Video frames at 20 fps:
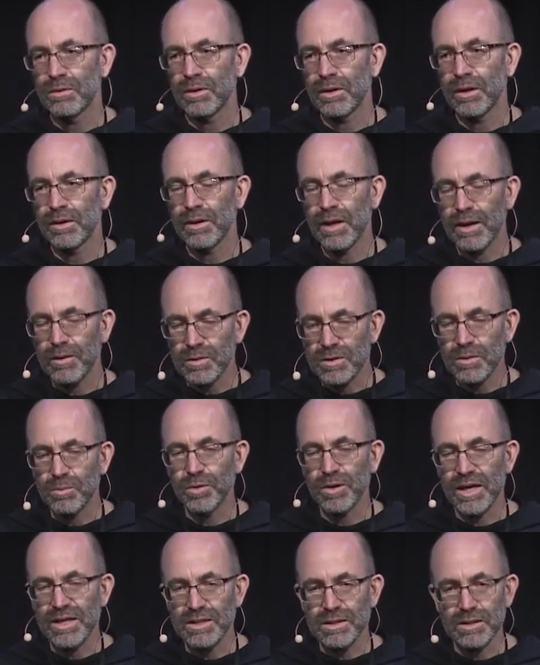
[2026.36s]
And that was a
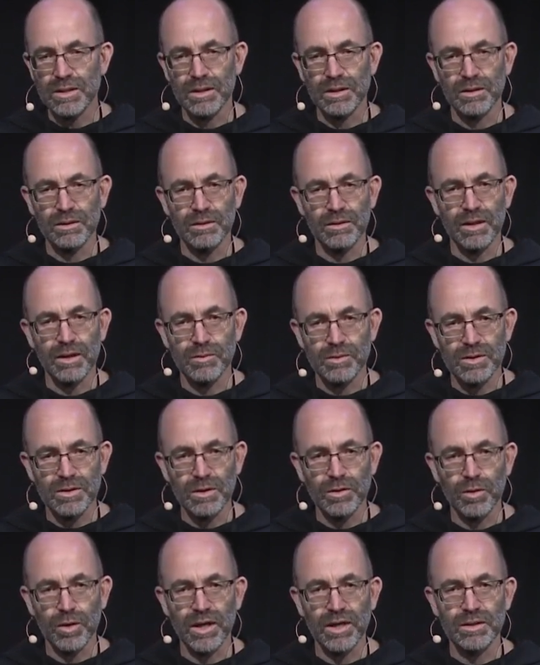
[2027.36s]
blessing. That was a
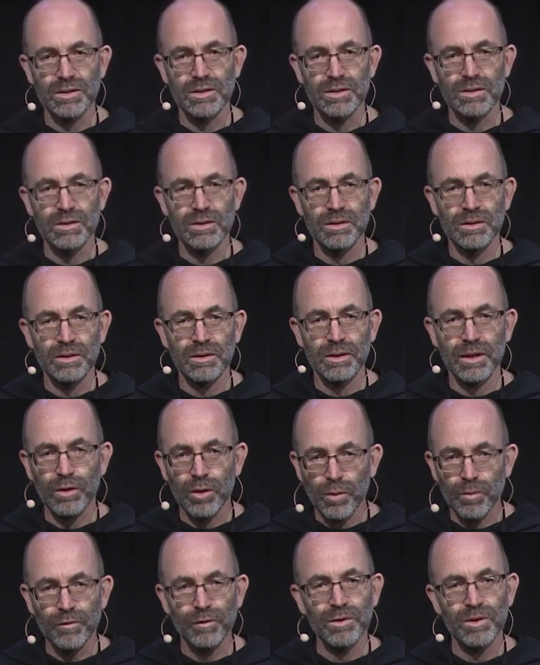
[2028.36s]
grace that
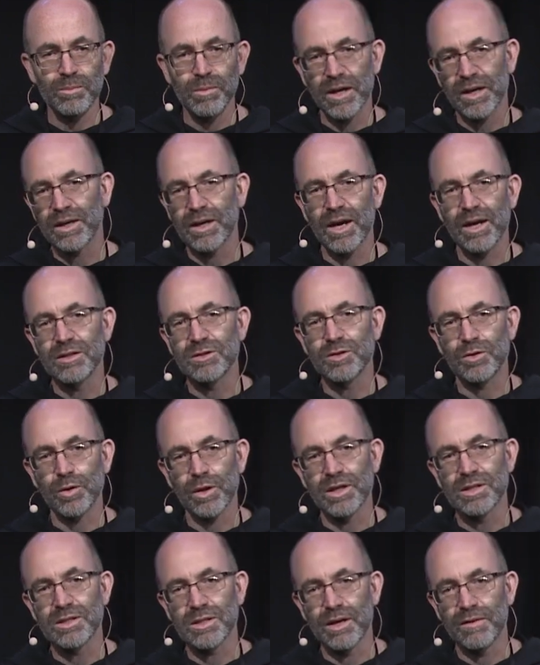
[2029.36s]
hopefully by God's
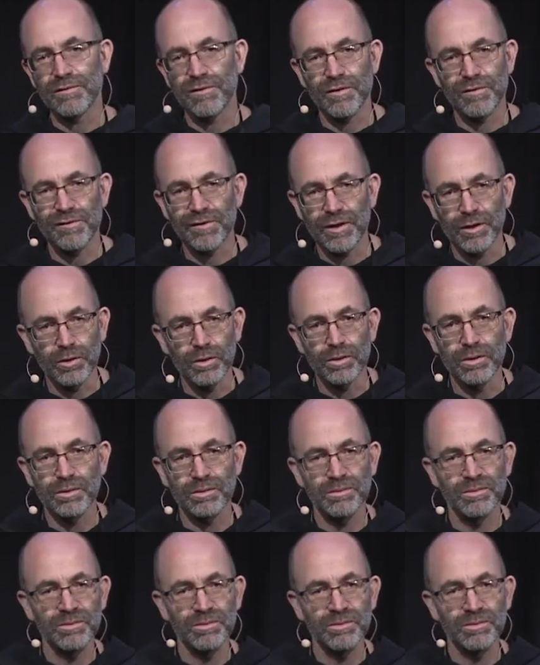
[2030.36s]
grace I fulfilled.